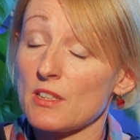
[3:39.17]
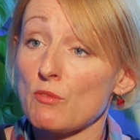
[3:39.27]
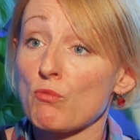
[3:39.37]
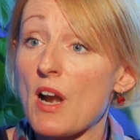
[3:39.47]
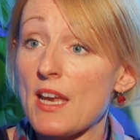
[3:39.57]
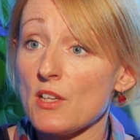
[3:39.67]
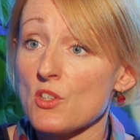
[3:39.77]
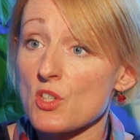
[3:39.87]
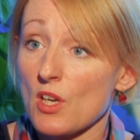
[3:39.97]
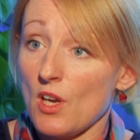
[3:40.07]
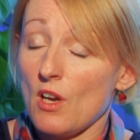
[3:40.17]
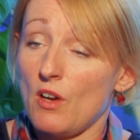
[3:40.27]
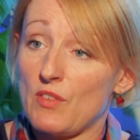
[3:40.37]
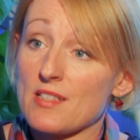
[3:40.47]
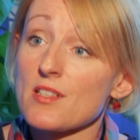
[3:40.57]
the range
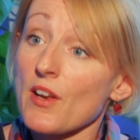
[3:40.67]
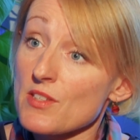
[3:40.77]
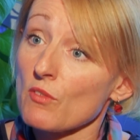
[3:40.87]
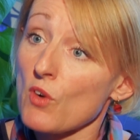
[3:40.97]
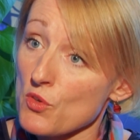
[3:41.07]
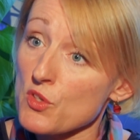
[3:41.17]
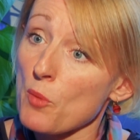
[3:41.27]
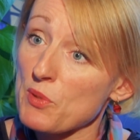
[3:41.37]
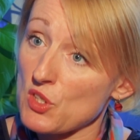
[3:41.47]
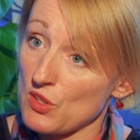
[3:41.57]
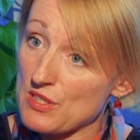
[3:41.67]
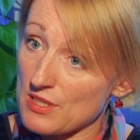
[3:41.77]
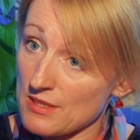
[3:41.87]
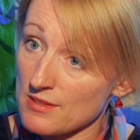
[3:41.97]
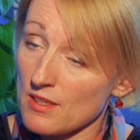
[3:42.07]
of exciting roles and
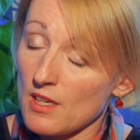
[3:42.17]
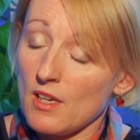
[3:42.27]
opportunities.